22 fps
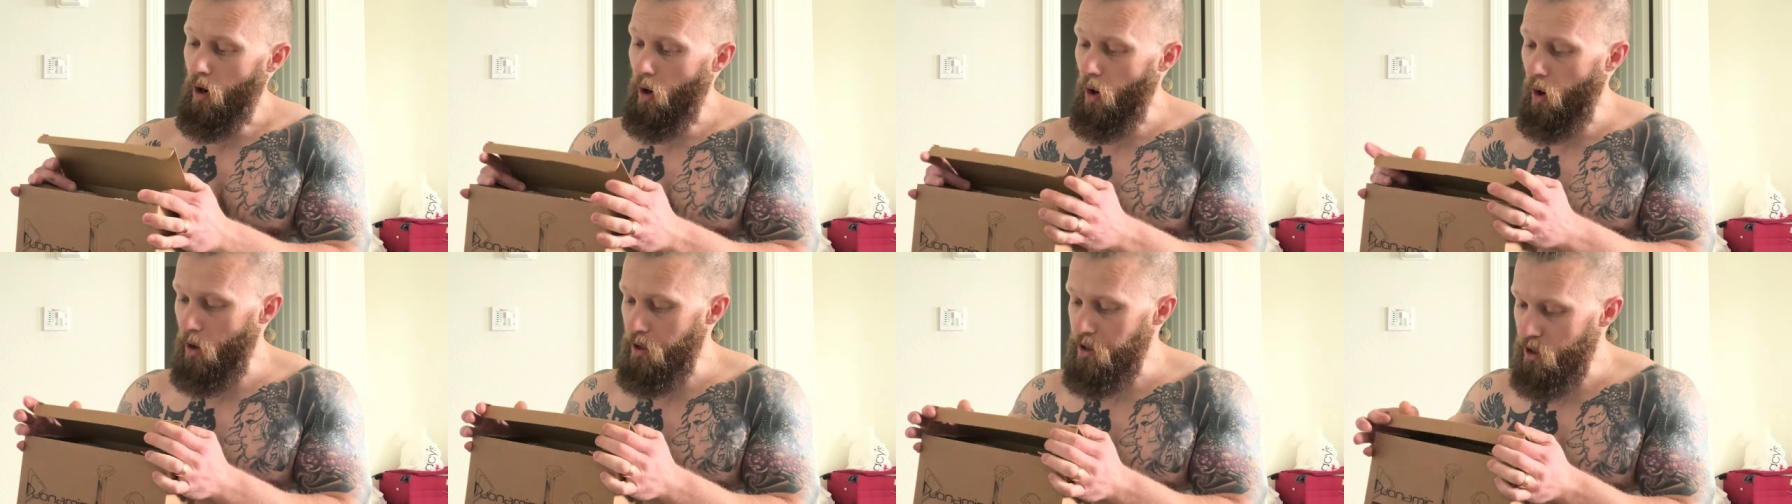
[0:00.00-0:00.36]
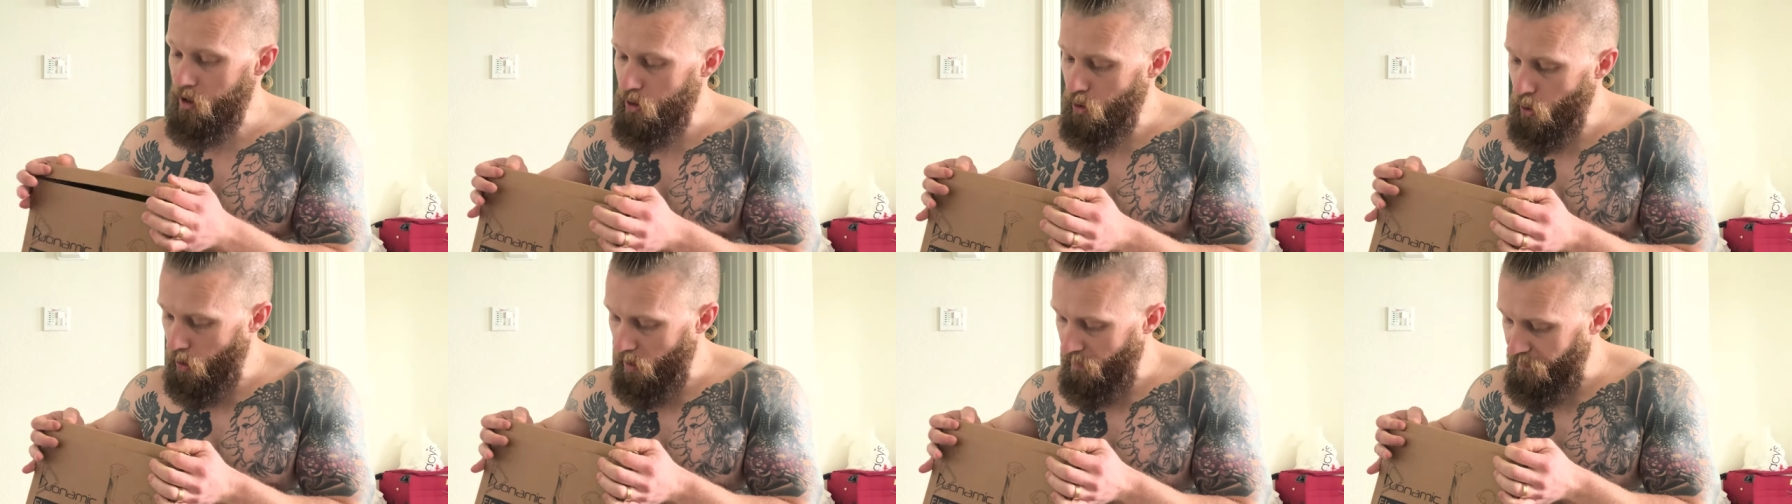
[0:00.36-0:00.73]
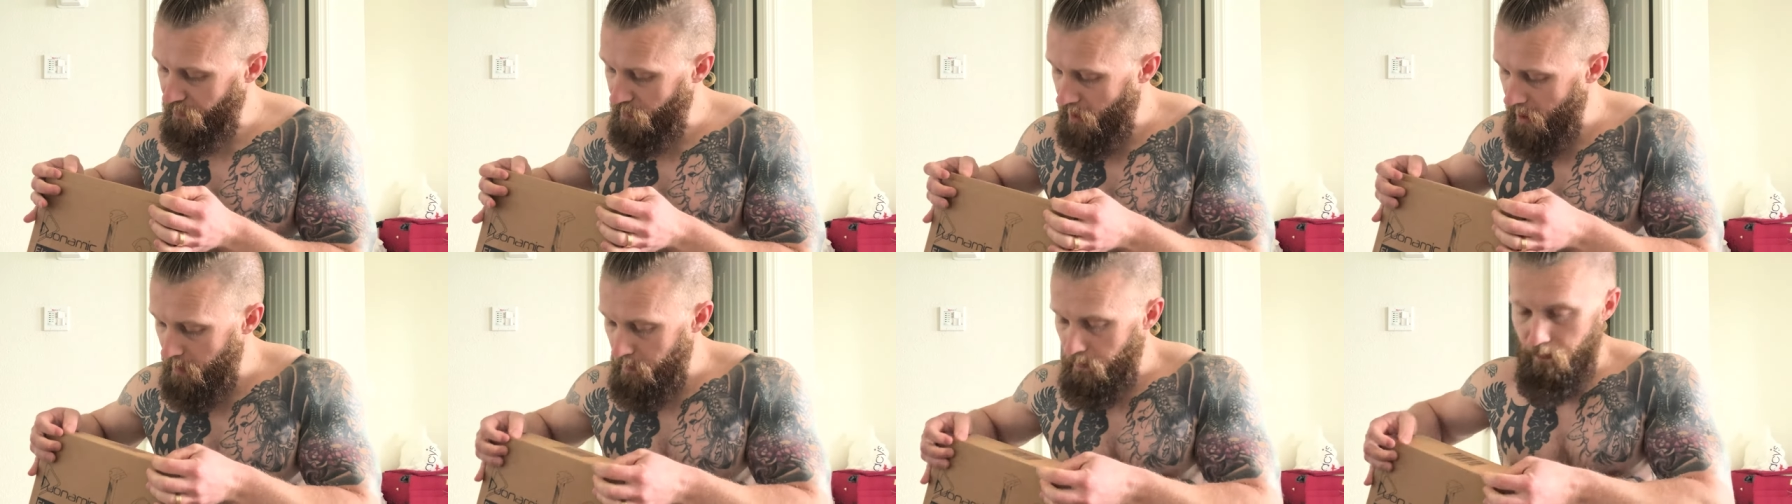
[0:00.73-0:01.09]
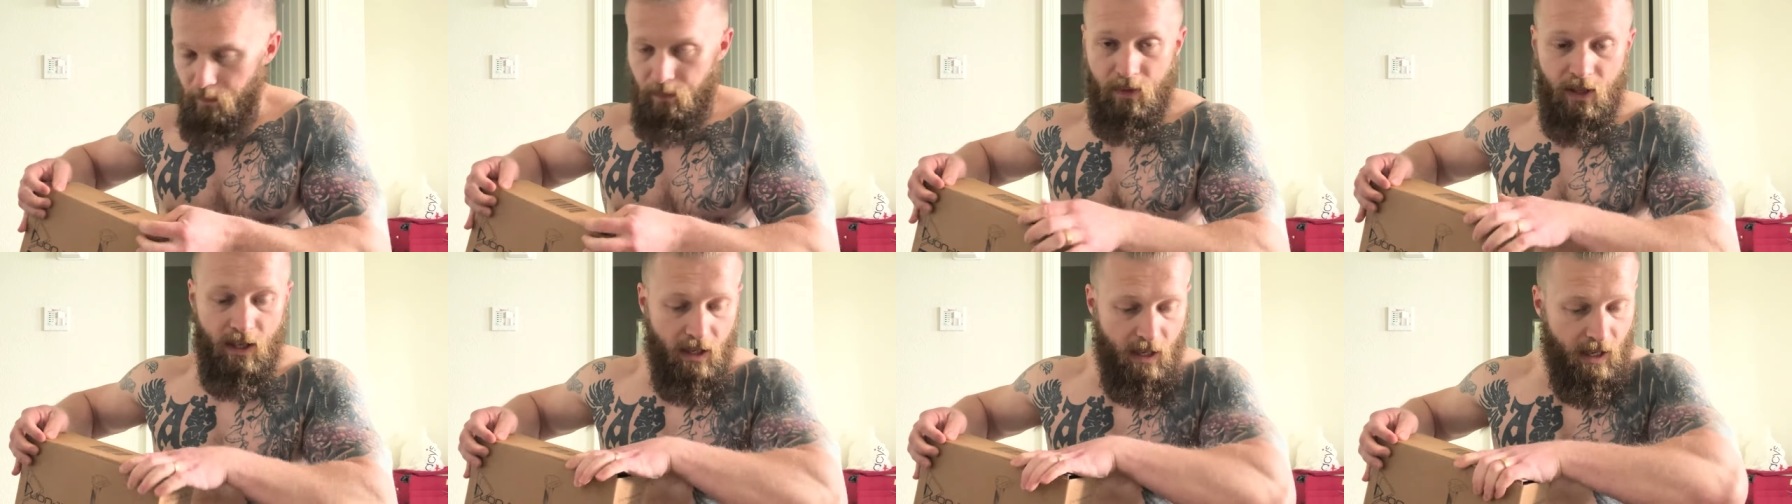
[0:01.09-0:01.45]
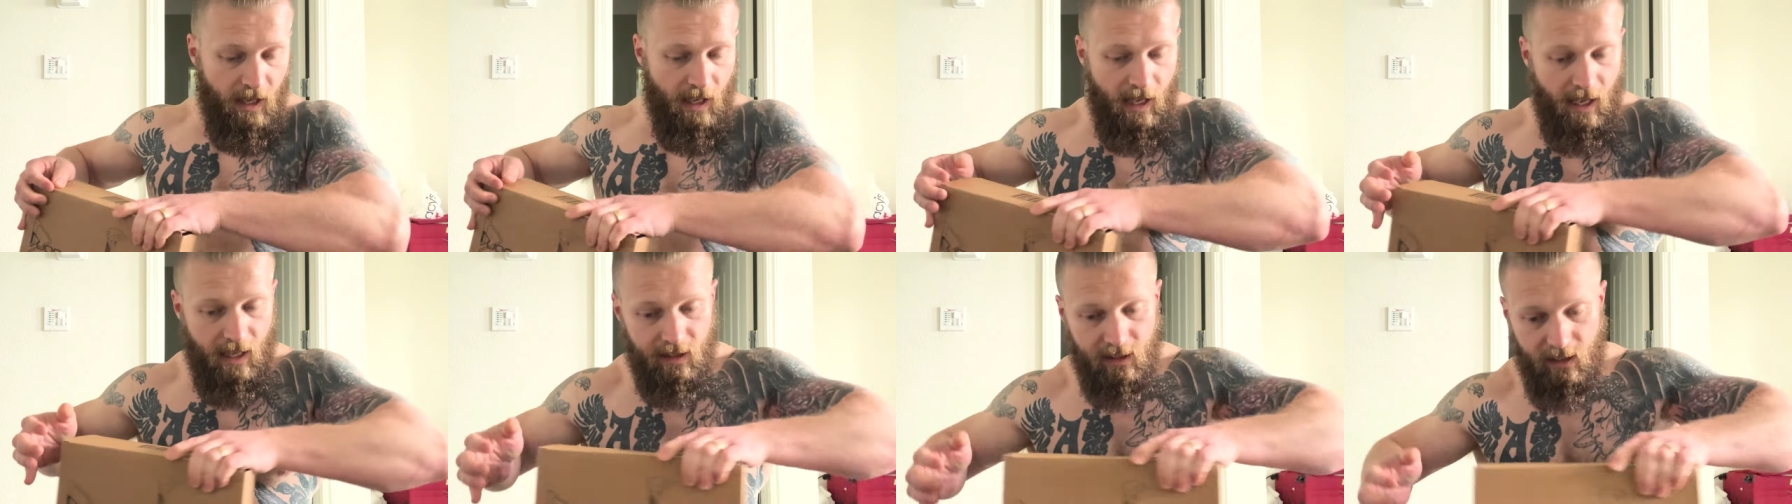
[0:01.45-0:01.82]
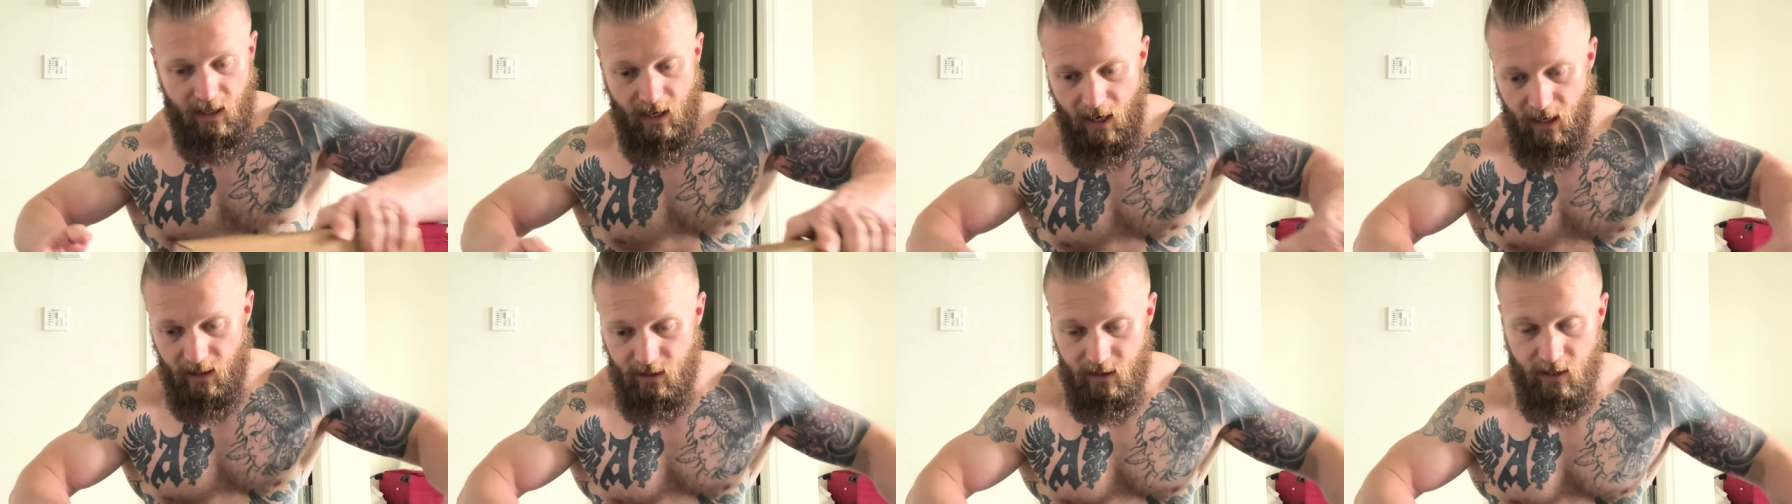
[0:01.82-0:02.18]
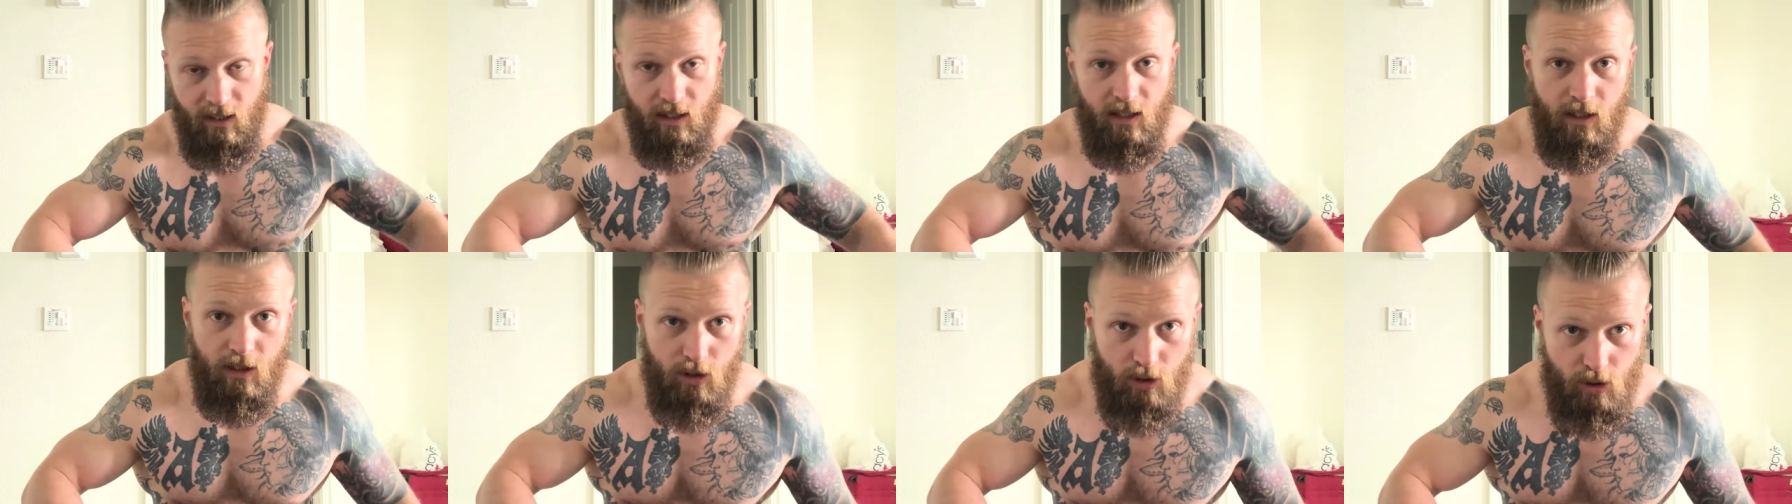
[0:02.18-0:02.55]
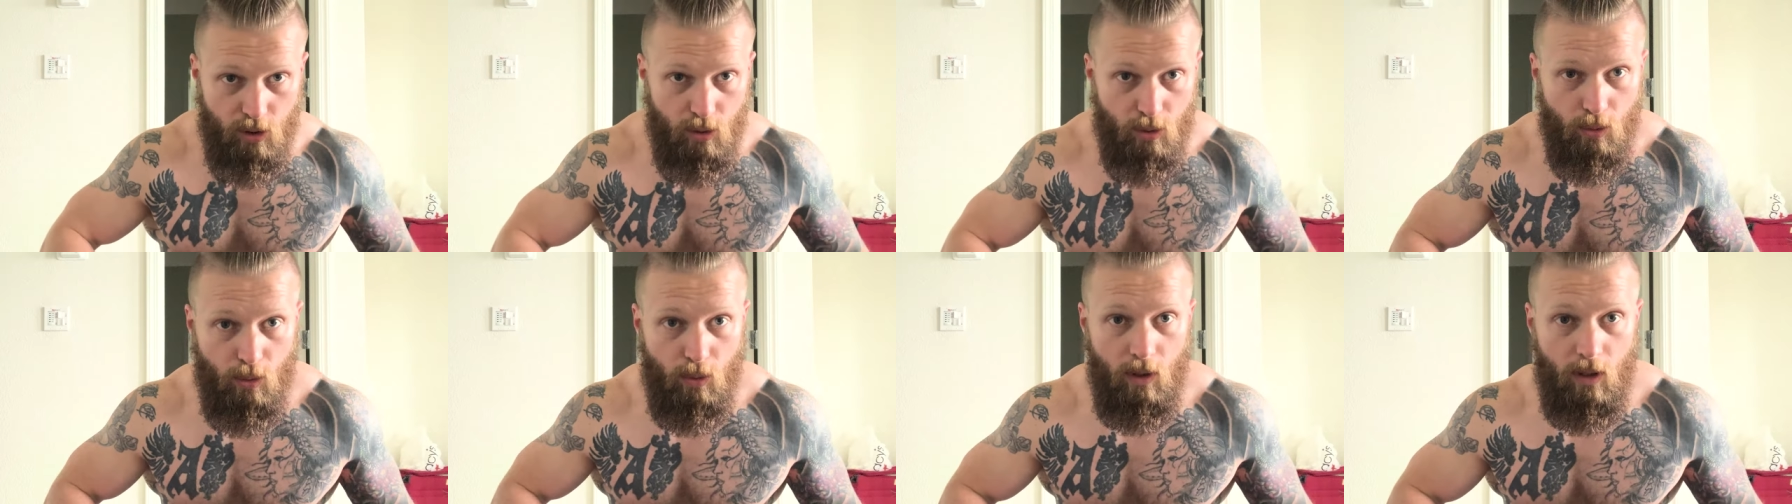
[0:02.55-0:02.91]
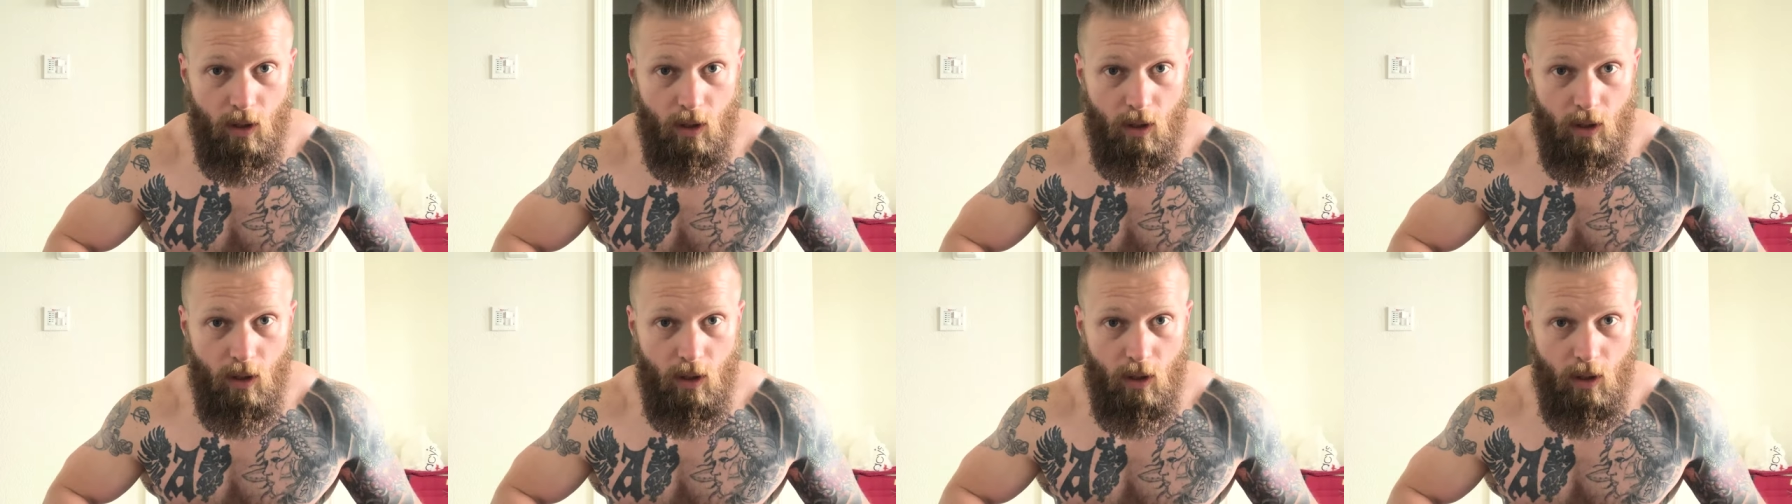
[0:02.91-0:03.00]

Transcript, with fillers: on your door frame and get to